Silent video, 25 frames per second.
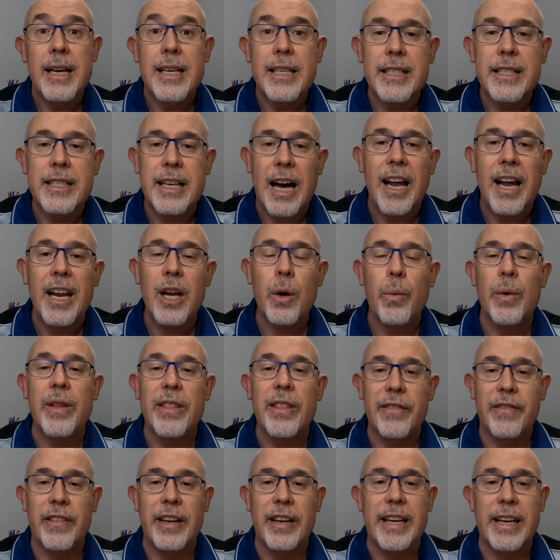Starting with
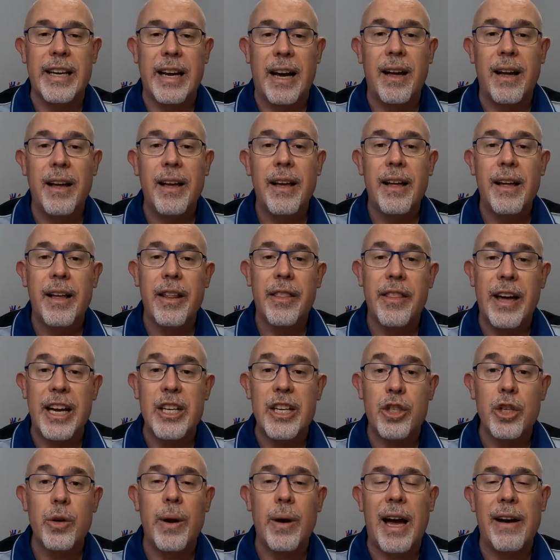Evita,
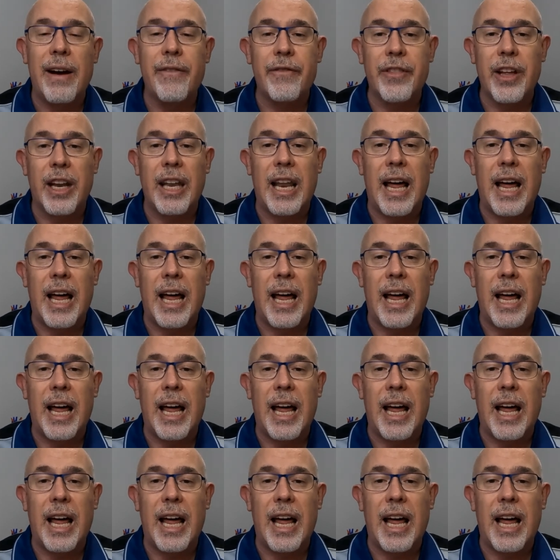they do have the